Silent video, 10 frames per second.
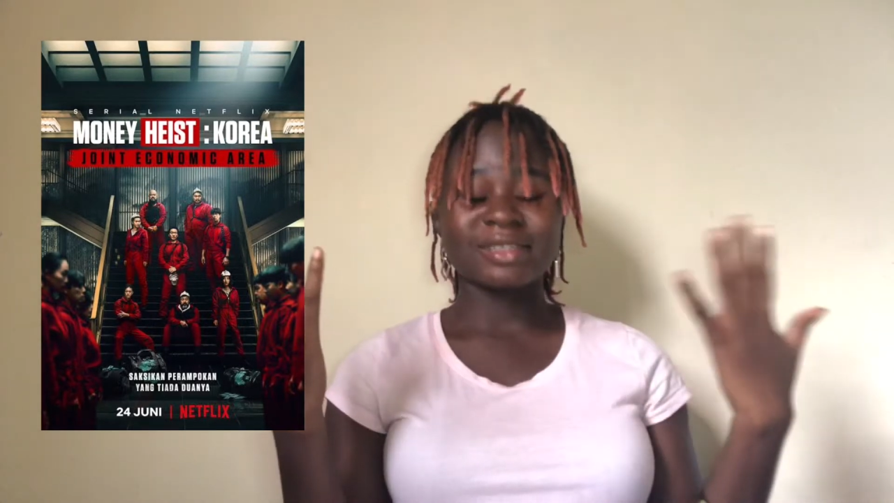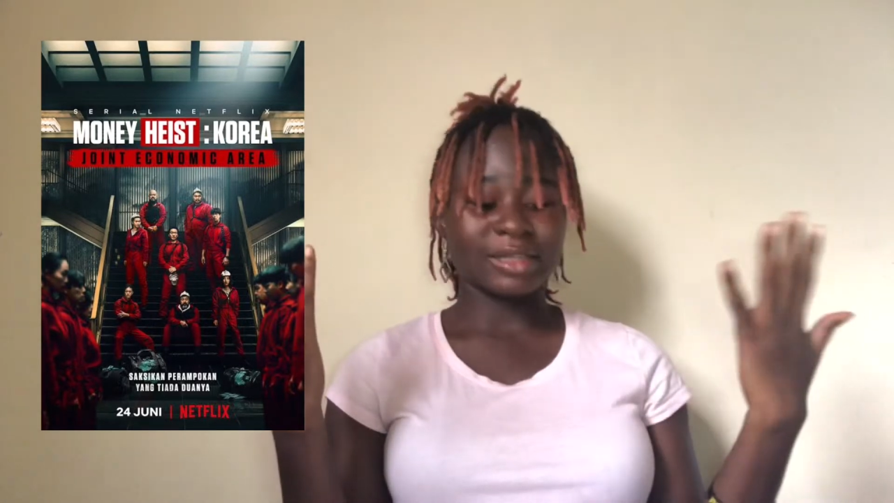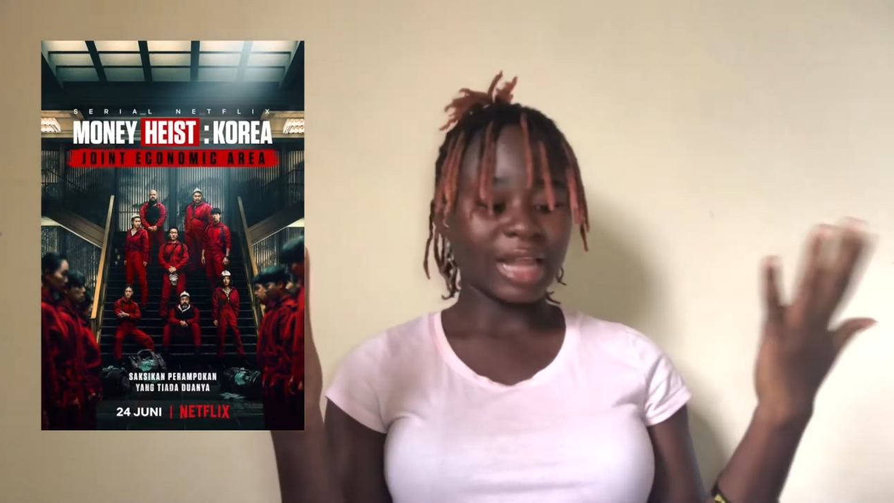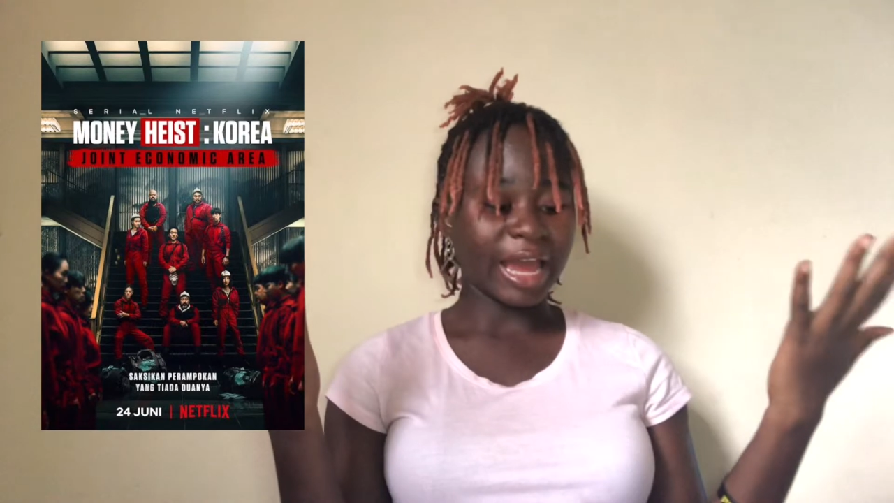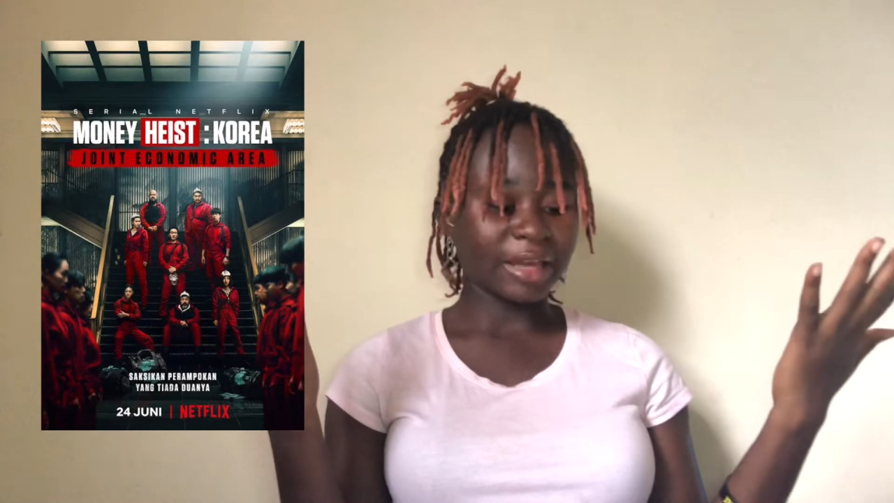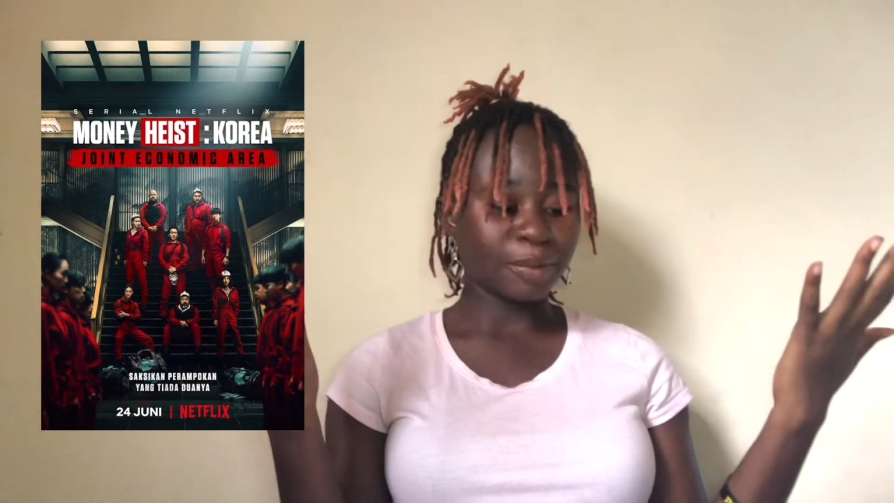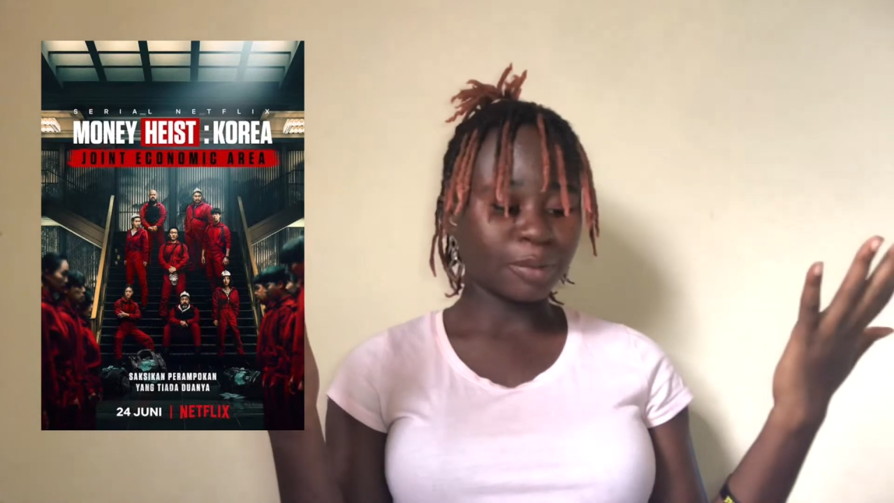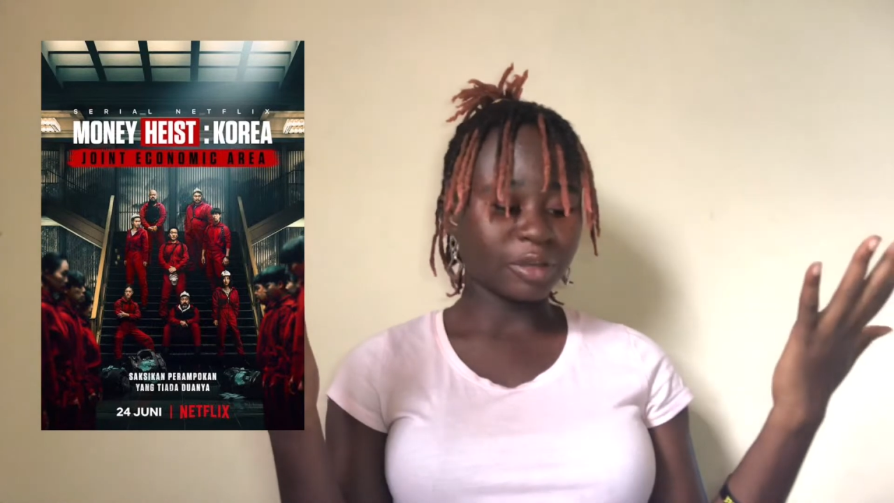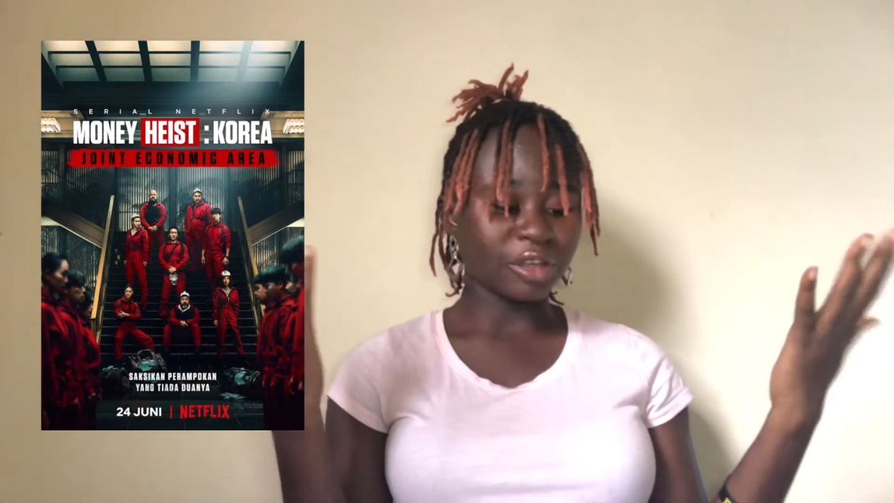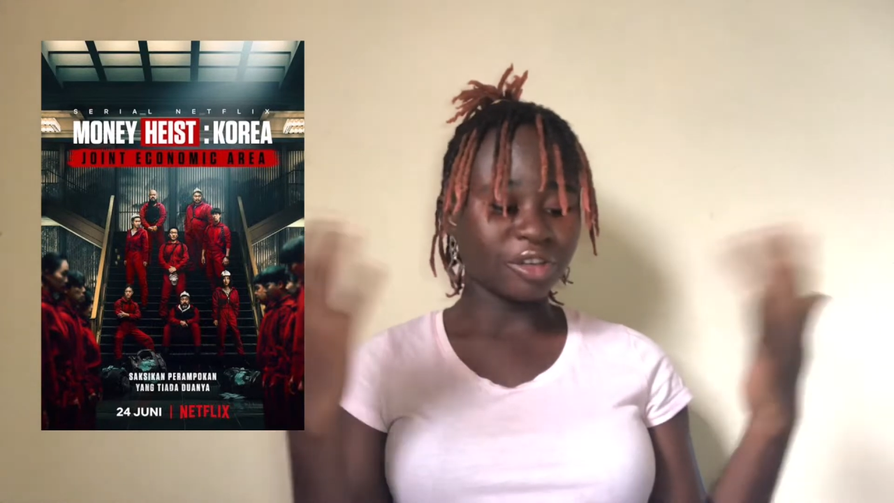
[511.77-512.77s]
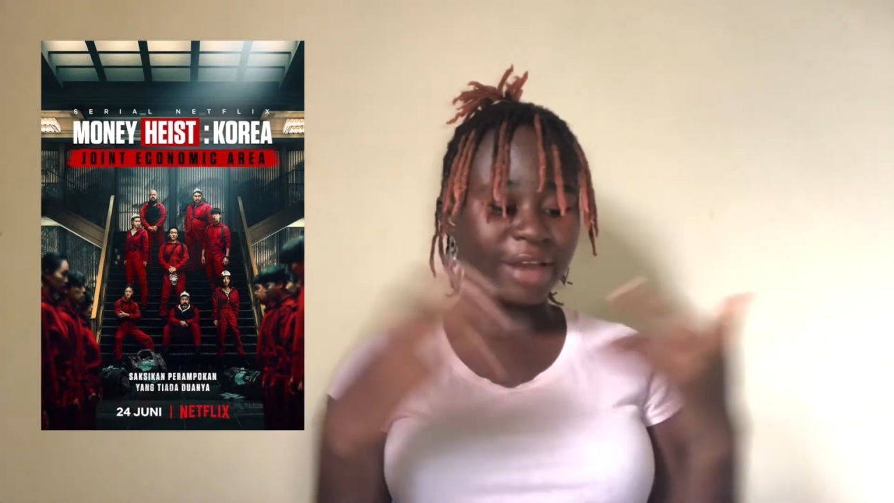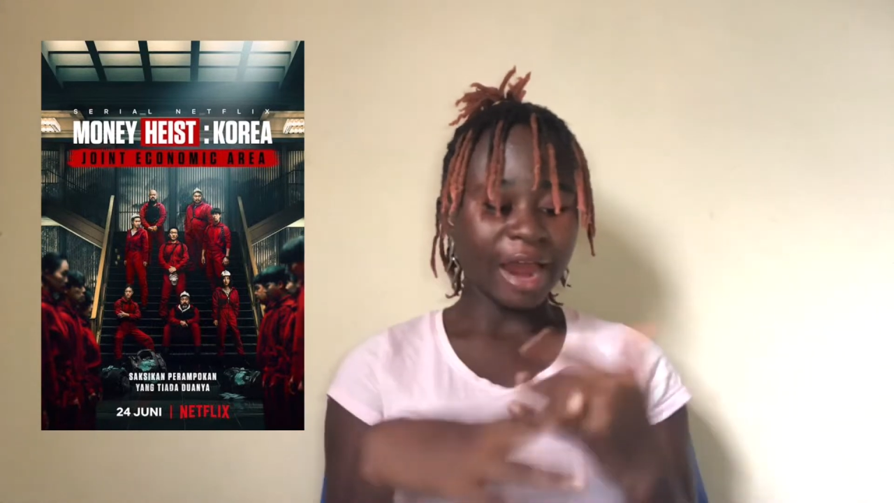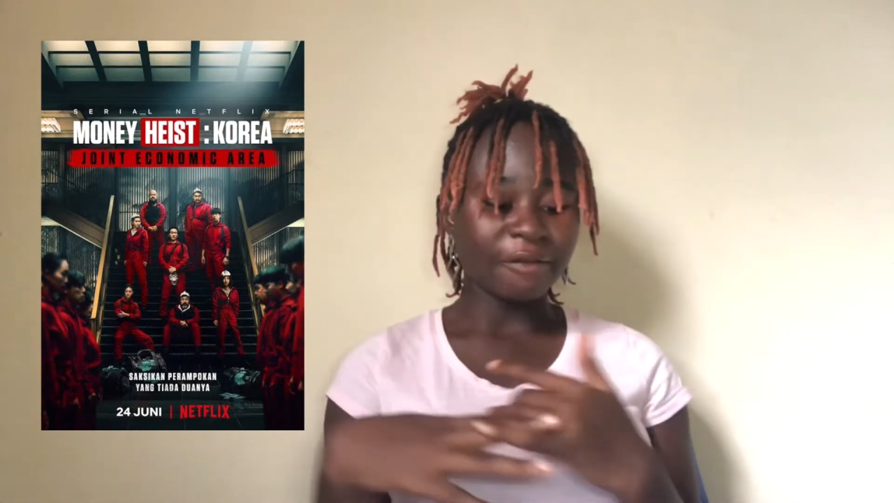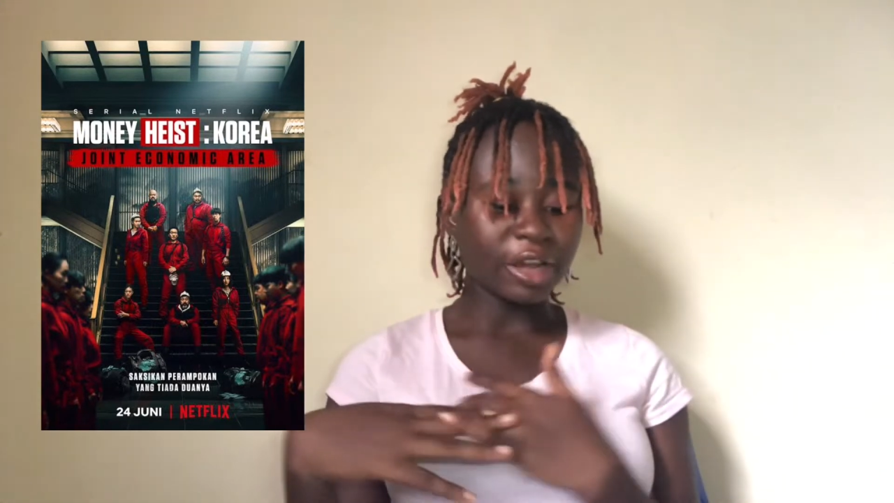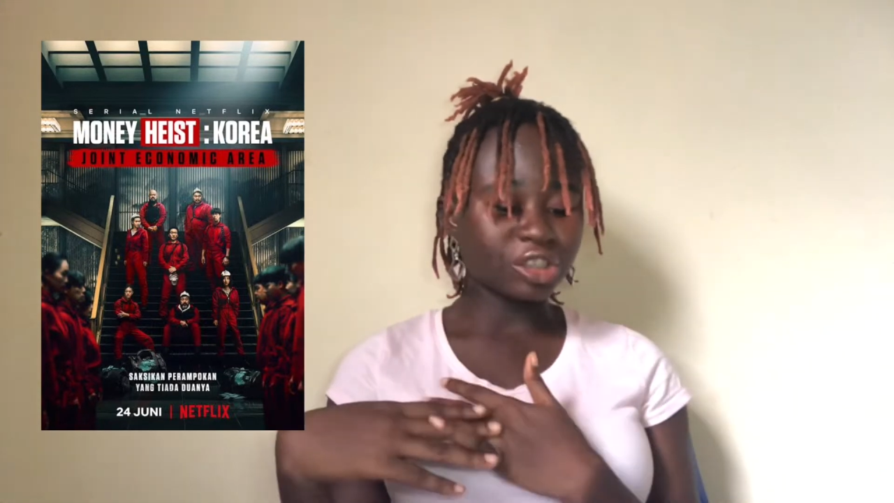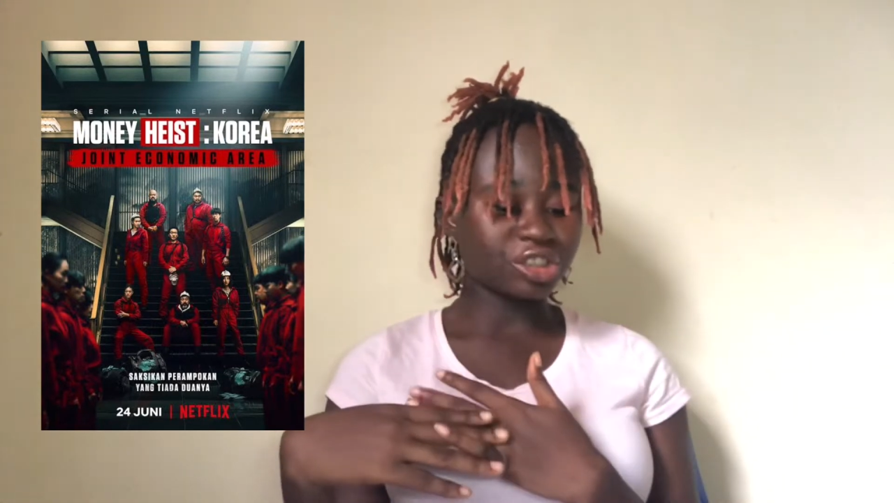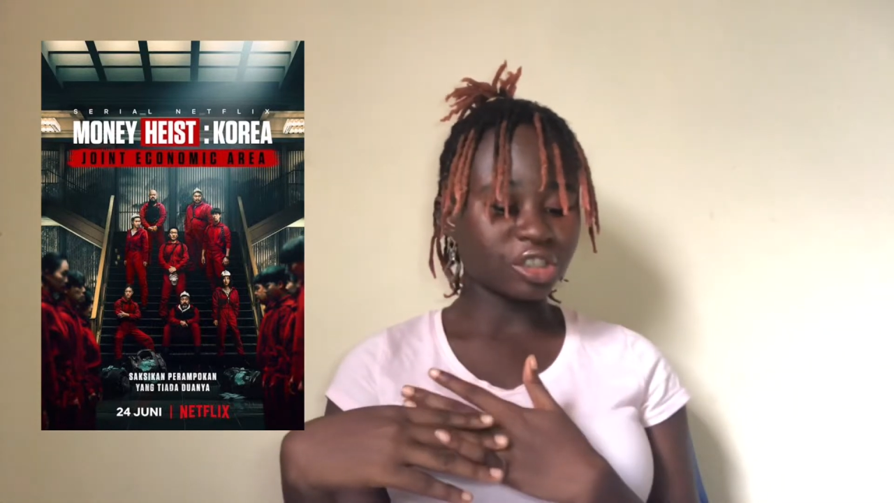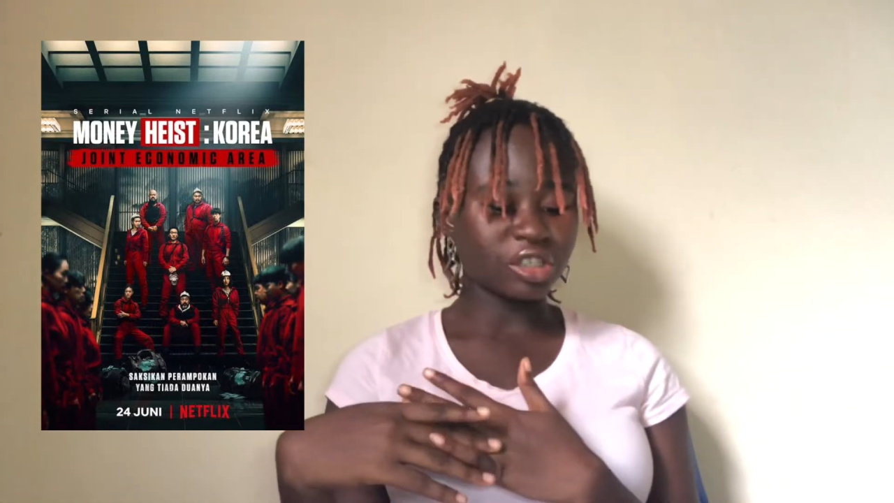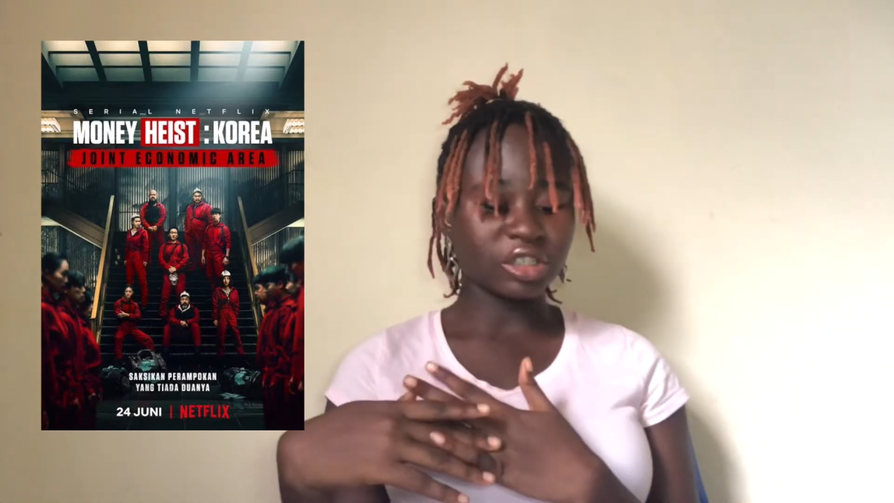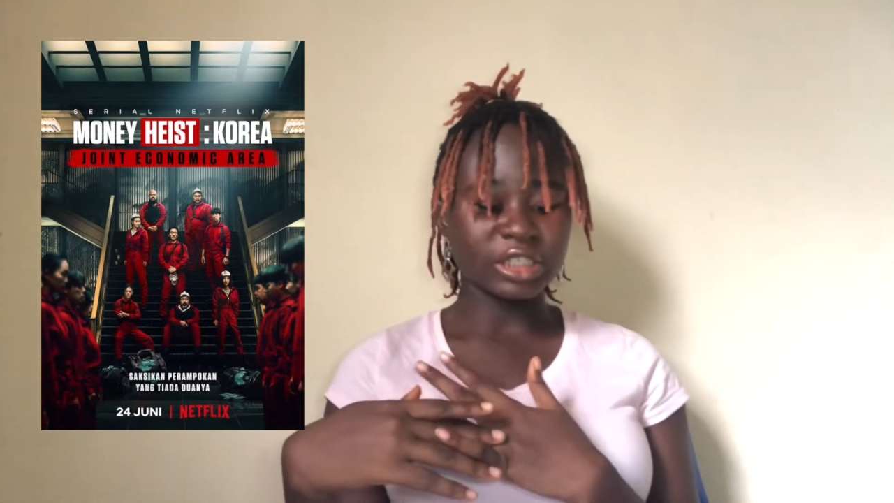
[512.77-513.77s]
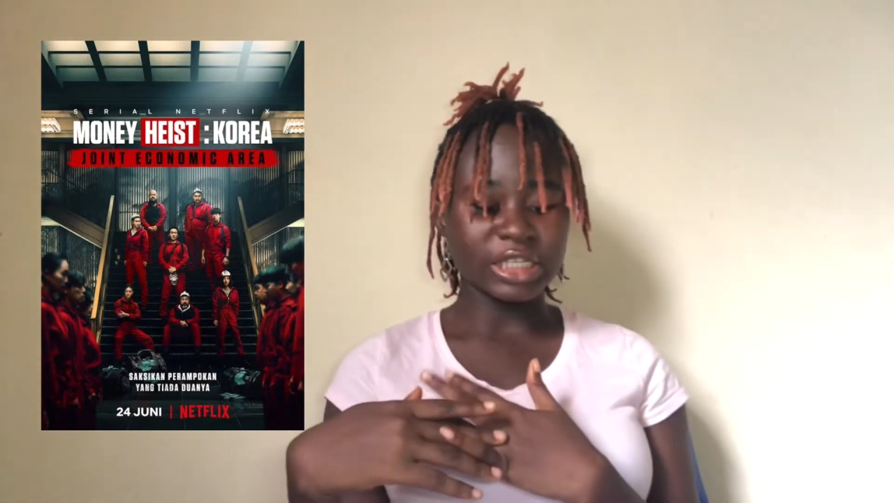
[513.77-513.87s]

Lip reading: like the direction,